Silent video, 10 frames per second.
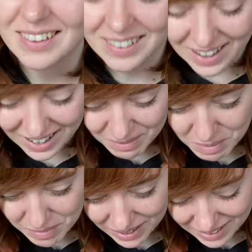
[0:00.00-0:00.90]
You're not
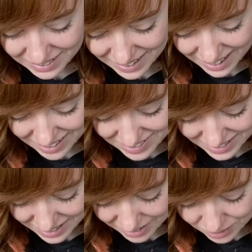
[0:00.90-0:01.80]
giving many indicators
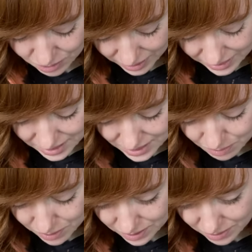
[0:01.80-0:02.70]
here. Do you like this
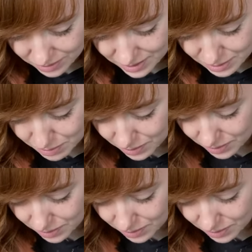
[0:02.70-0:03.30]
one or this one